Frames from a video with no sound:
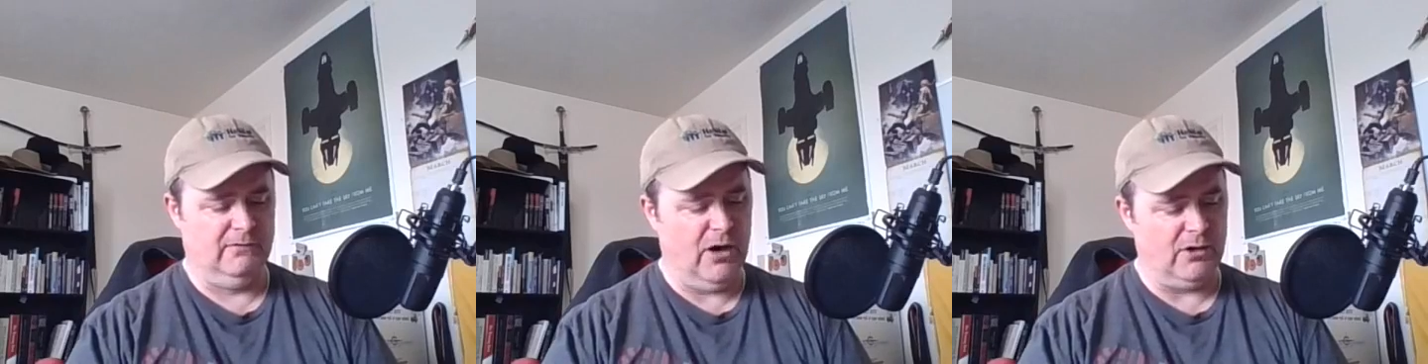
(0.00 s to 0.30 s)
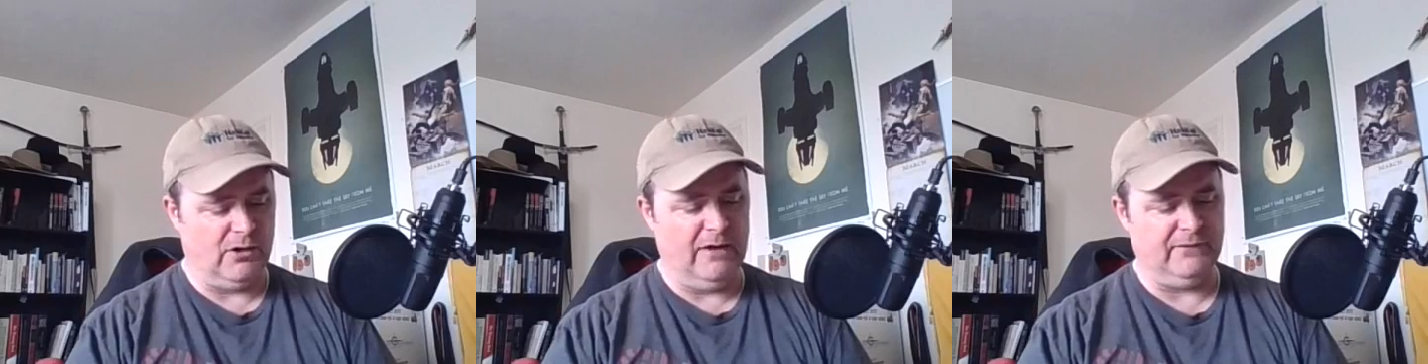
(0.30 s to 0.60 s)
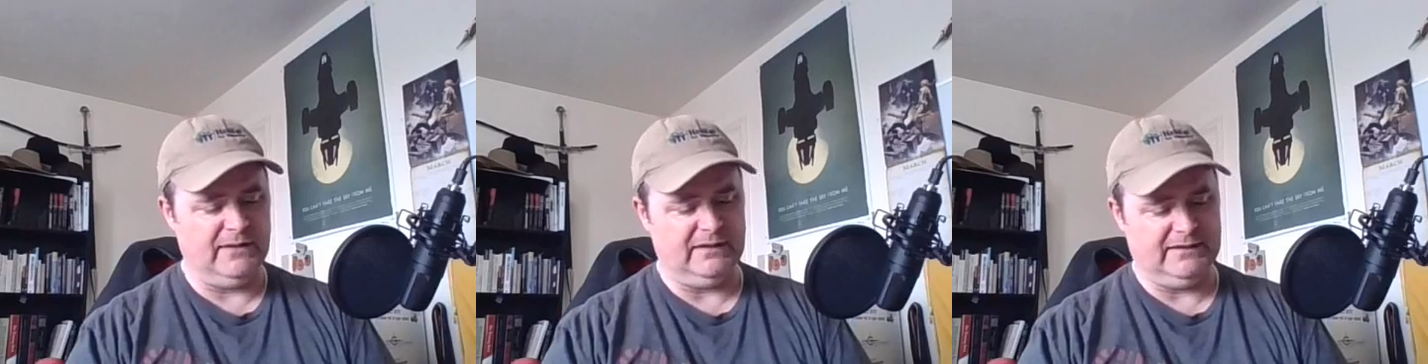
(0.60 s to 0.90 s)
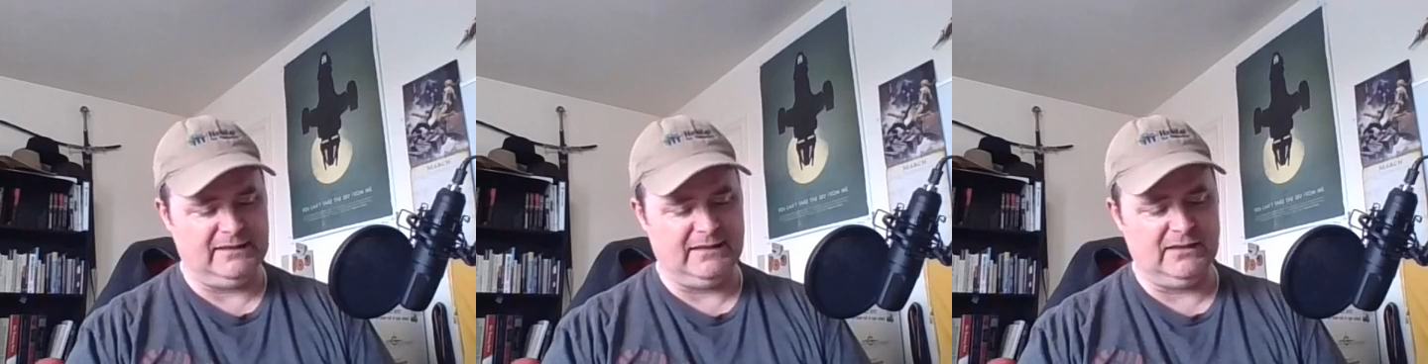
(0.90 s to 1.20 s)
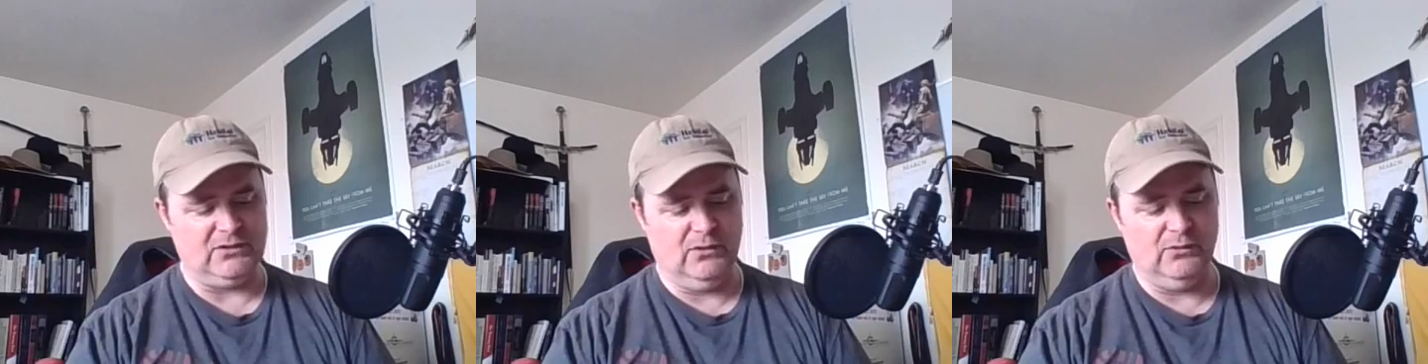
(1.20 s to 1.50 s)
Far off in the
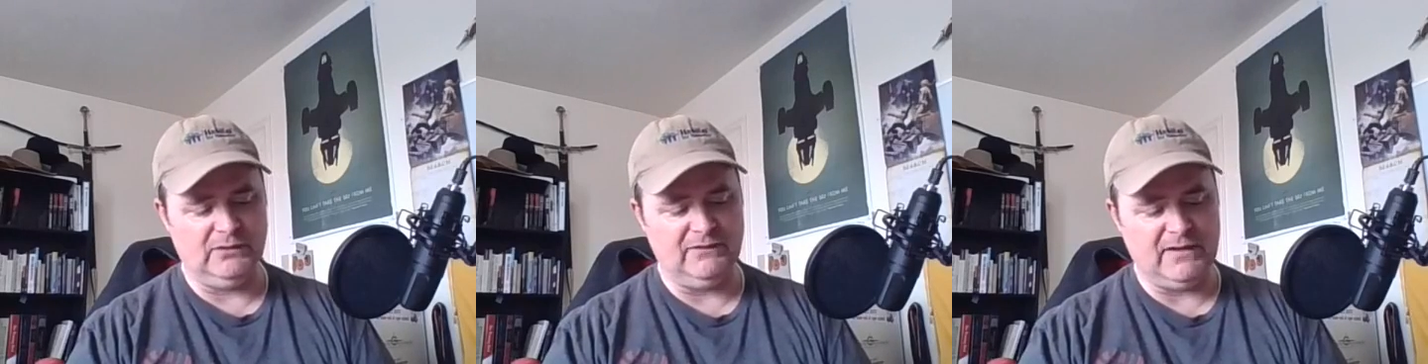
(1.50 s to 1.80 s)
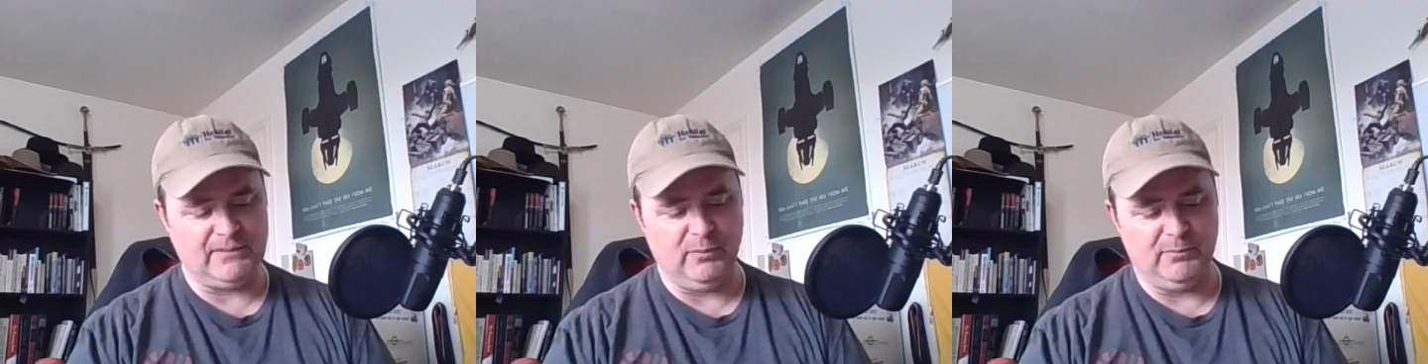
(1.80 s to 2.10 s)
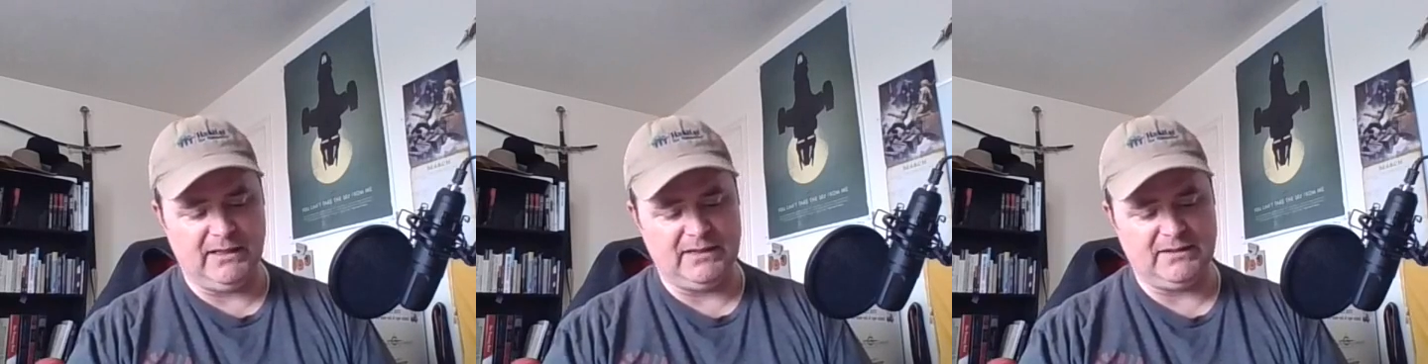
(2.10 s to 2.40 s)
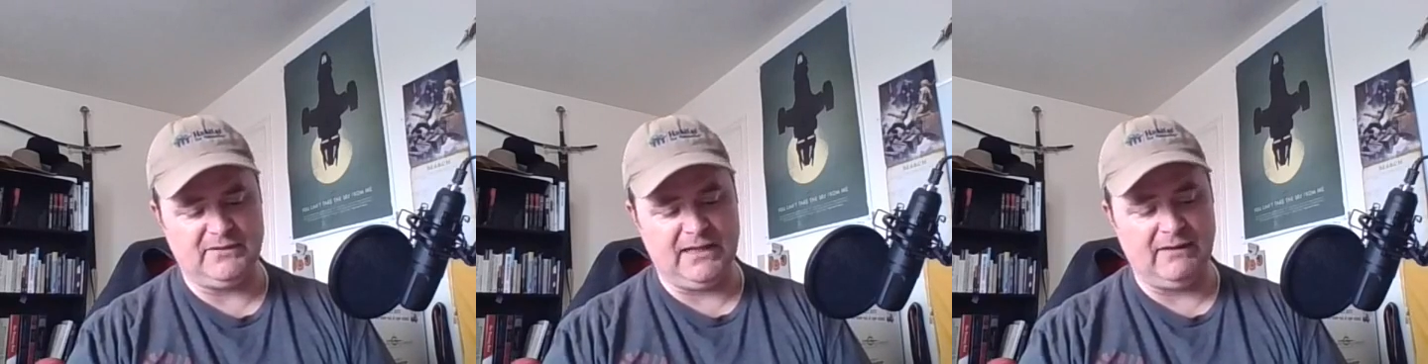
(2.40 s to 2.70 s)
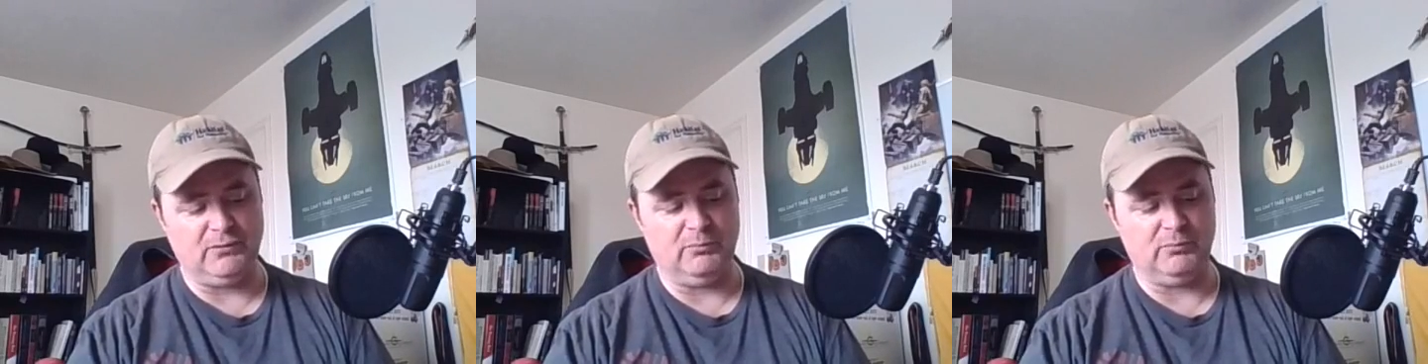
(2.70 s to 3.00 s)
distance, only visible because of
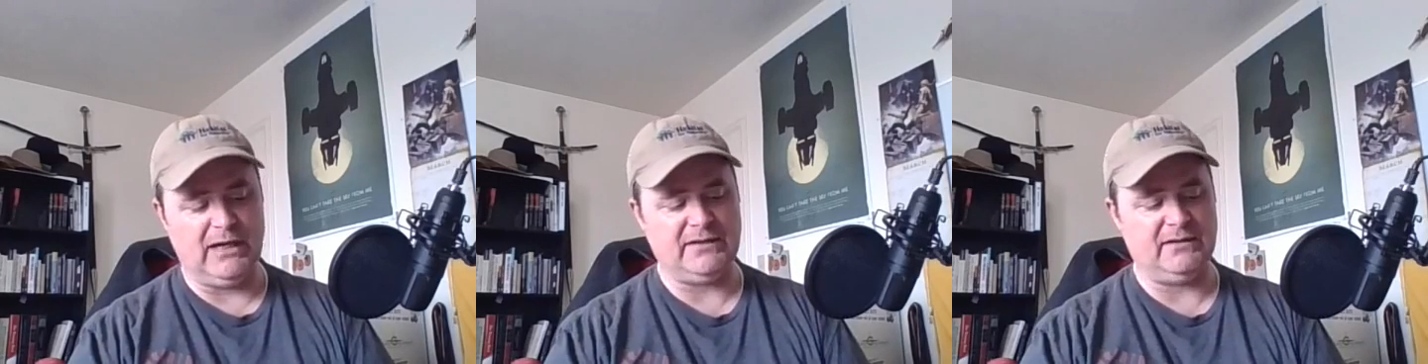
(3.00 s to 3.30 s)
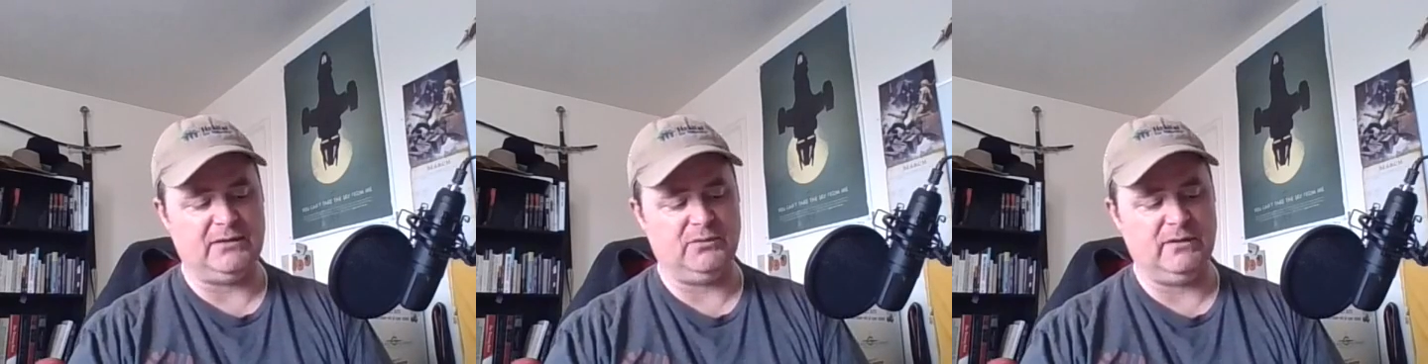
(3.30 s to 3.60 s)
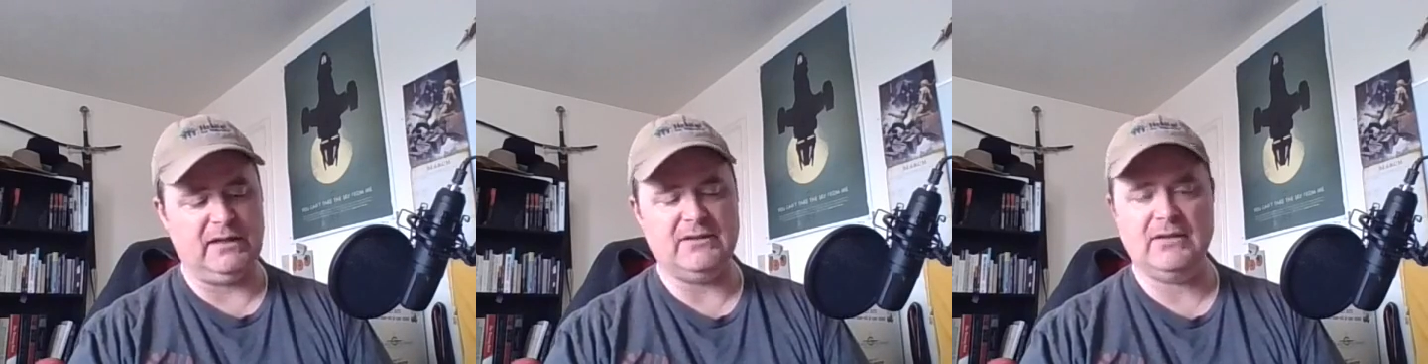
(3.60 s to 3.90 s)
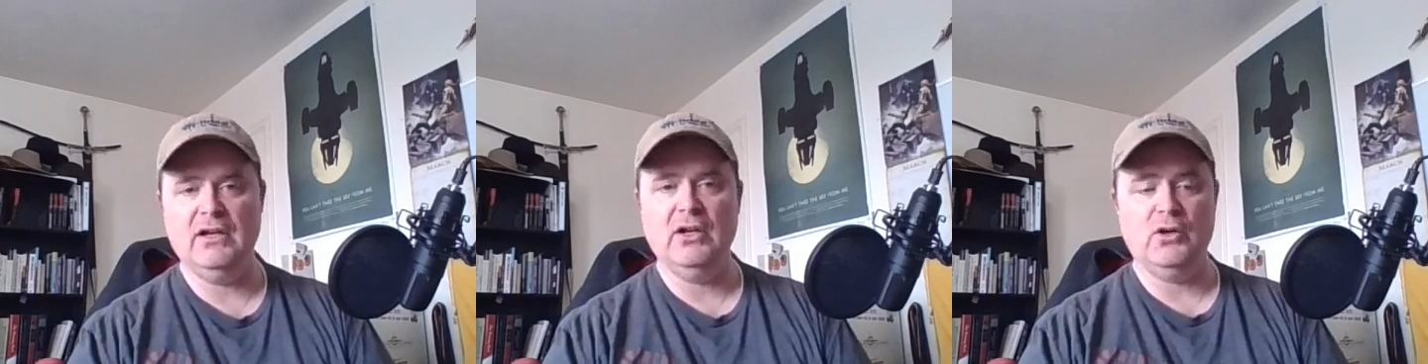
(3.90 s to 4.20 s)
several breaks in the trees,